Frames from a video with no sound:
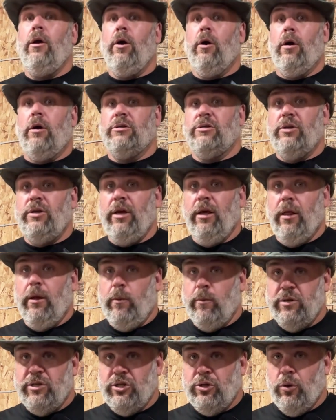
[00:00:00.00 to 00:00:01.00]
you're also
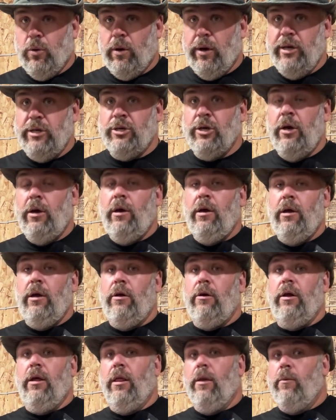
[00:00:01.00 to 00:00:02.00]
dealing with storage.
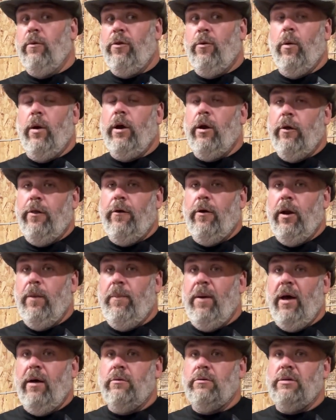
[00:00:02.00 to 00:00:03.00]
You're dealing with 20 or 30
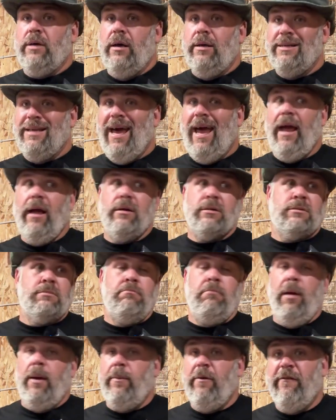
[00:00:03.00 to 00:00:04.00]
pound tanks,
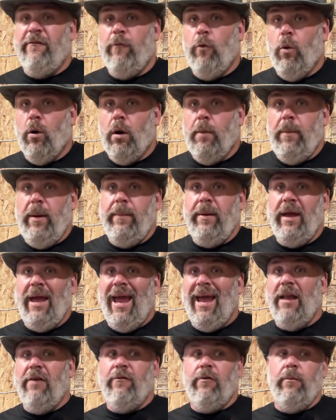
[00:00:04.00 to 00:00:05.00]
maybe four, maybe
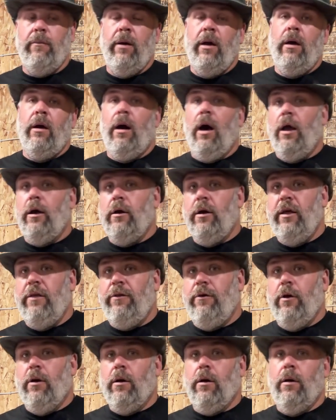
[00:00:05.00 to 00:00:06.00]
eight of them,
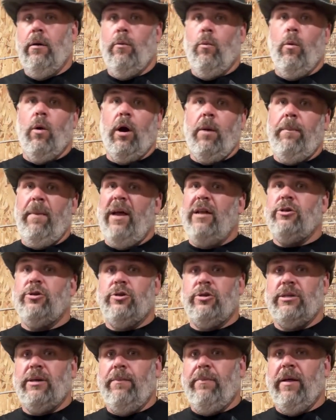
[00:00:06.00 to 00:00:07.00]
underneath your workbench
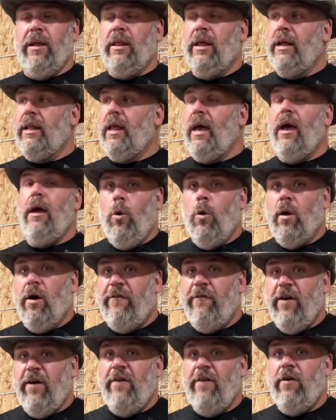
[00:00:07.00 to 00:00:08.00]
or something like that, or a
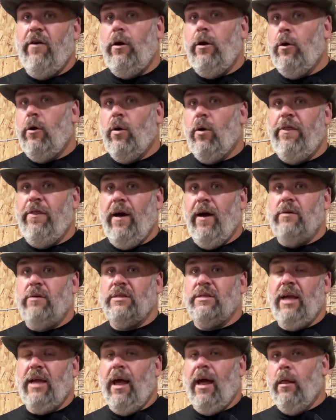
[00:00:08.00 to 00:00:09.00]
500 or
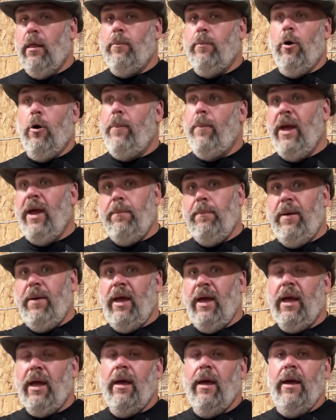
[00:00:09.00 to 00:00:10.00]
1,000 gallon propane
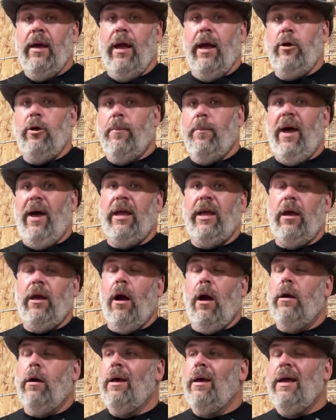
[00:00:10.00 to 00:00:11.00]
pig in your
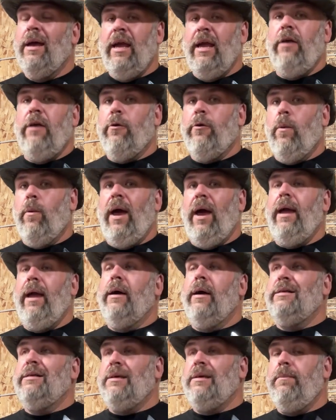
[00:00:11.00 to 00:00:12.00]
backyard. Either way,
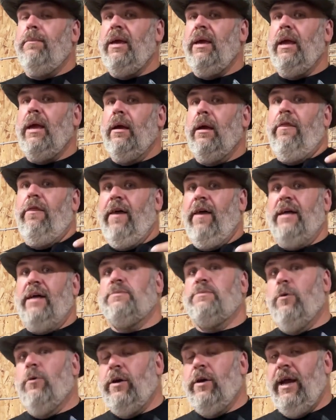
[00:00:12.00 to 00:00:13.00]
to me,
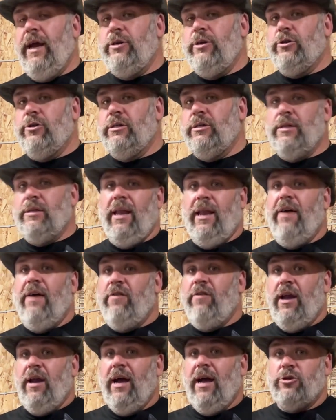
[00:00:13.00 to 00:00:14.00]
that's more dangerous than
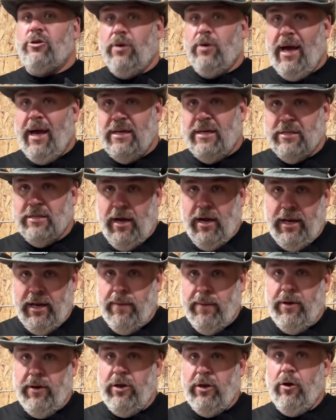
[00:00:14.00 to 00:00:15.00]
having a natural gas line
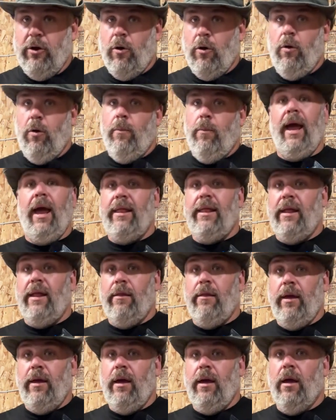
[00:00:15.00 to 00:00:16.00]
coming to your home. And
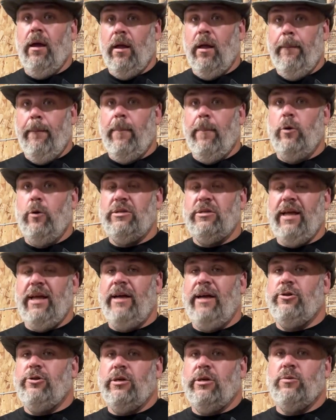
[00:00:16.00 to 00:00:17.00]
then the most
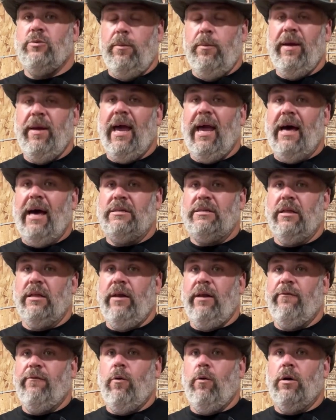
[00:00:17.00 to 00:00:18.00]
dangerous would be
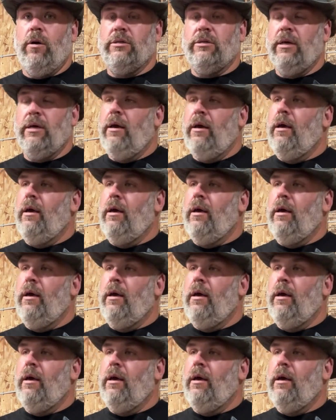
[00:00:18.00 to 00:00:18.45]
gasoline, of course.